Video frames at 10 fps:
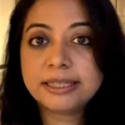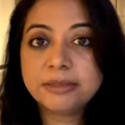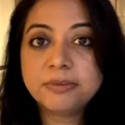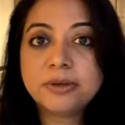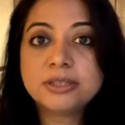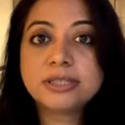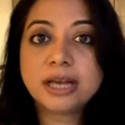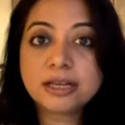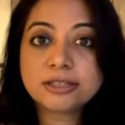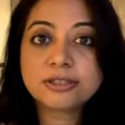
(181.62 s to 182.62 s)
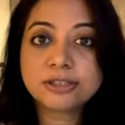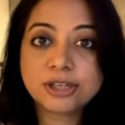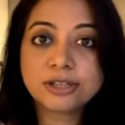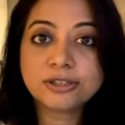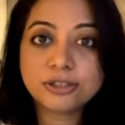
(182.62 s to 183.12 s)
he was asked to
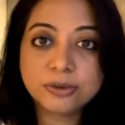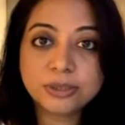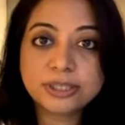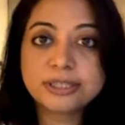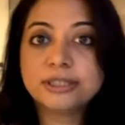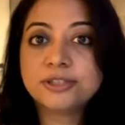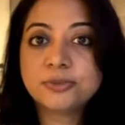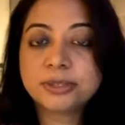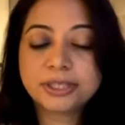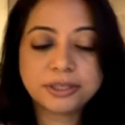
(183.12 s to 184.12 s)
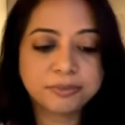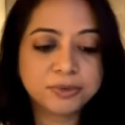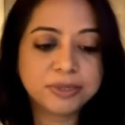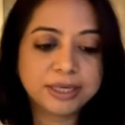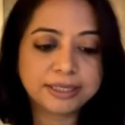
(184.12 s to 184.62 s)
chant slogans and this was a
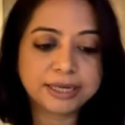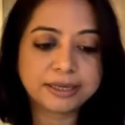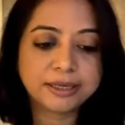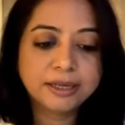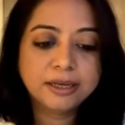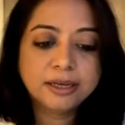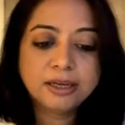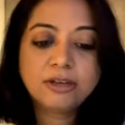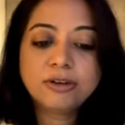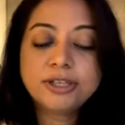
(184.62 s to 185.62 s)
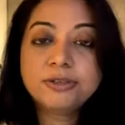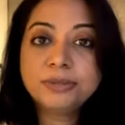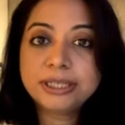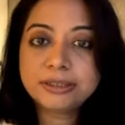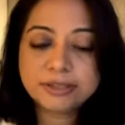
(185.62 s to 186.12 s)
communal attack. According to
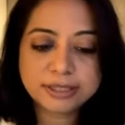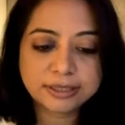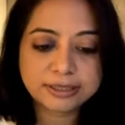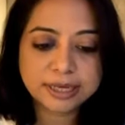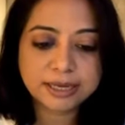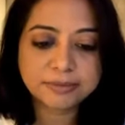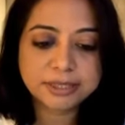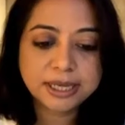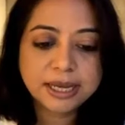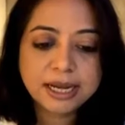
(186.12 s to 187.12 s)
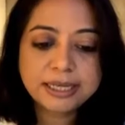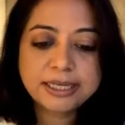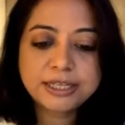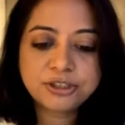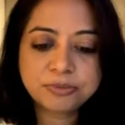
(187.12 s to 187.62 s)
the Hindustan Times,
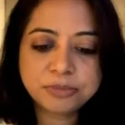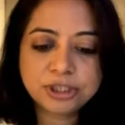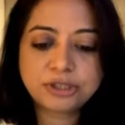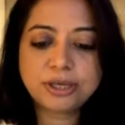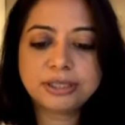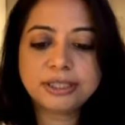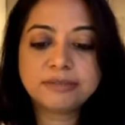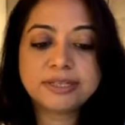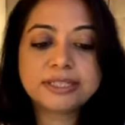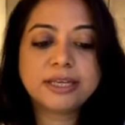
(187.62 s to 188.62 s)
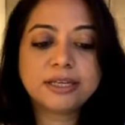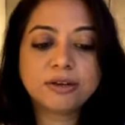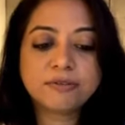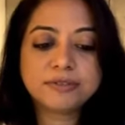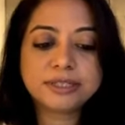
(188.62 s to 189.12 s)
Akhilesh Mishra, the investigating
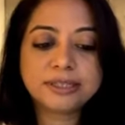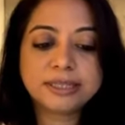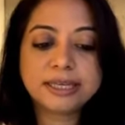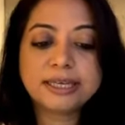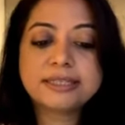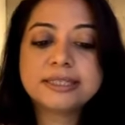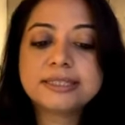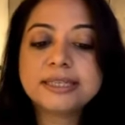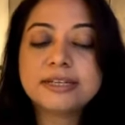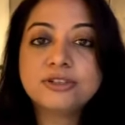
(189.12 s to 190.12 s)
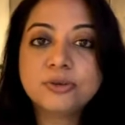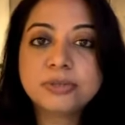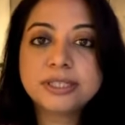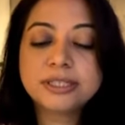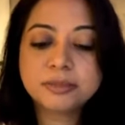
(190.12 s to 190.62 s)
officer in the case, has said
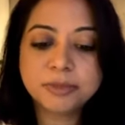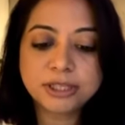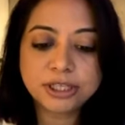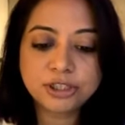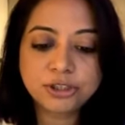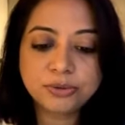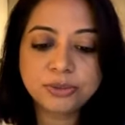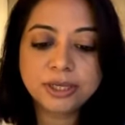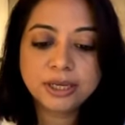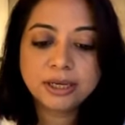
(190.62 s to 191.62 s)
notice has been issued